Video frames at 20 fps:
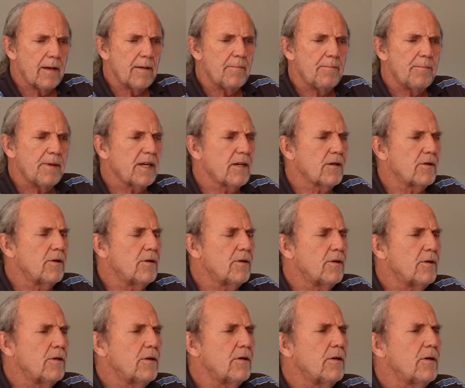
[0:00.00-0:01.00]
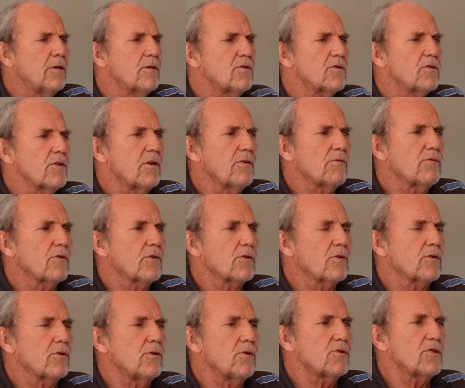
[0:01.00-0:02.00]
Because of
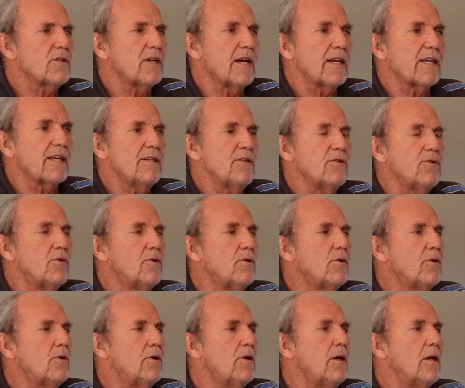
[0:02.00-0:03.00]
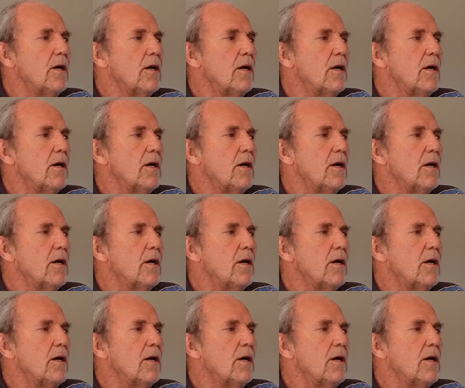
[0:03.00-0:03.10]
course, like in all